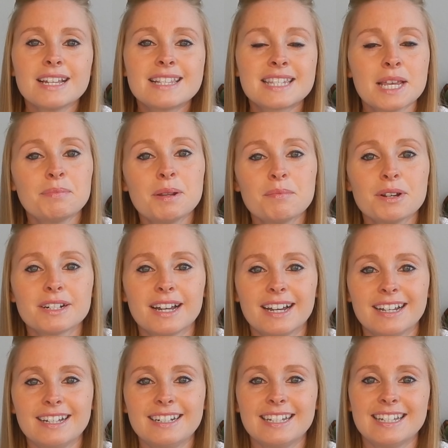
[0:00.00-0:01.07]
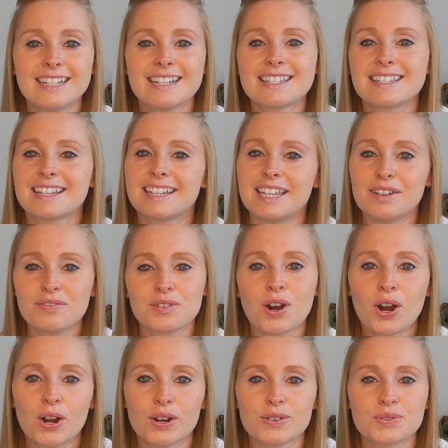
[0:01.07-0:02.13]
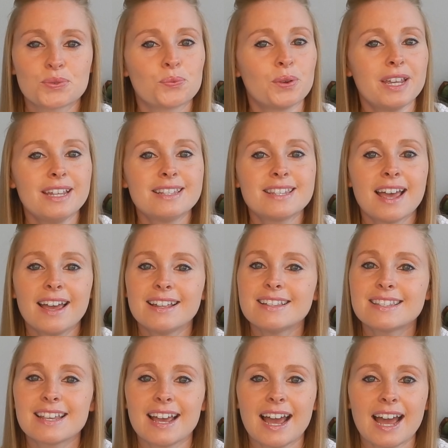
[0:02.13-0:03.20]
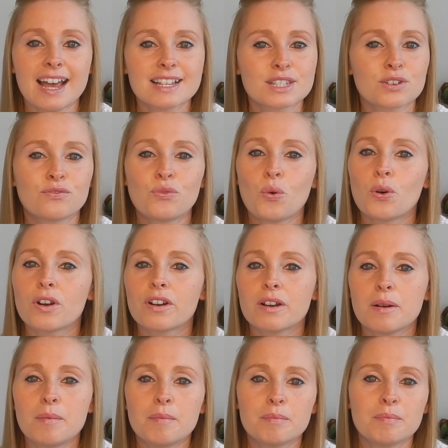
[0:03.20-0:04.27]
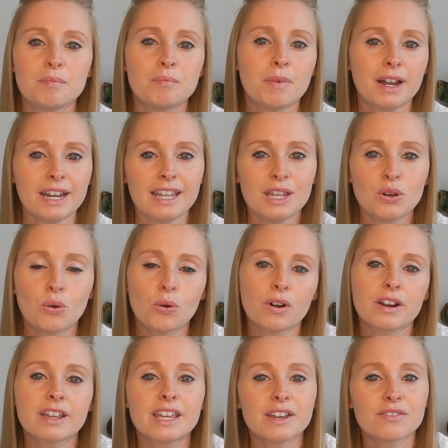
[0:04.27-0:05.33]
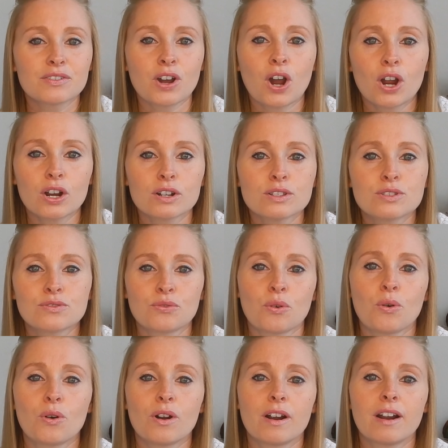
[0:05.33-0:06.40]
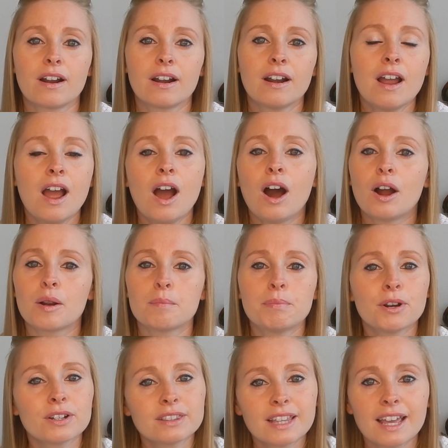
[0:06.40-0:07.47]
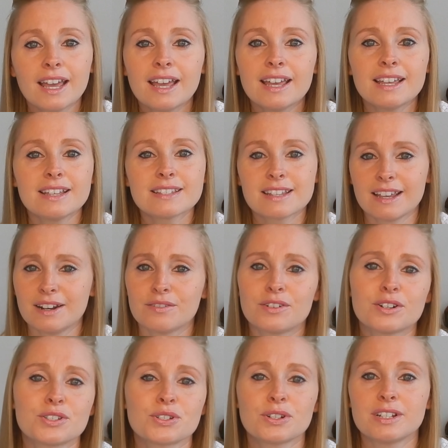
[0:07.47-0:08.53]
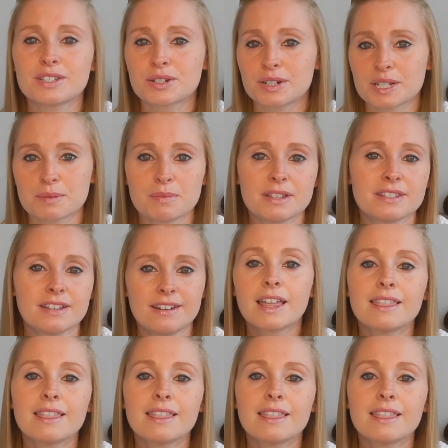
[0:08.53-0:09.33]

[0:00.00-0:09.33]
Tip number 9 is gift cards. We tend to ask for money or gift cards for our birthdays, anniversaries, Christmas.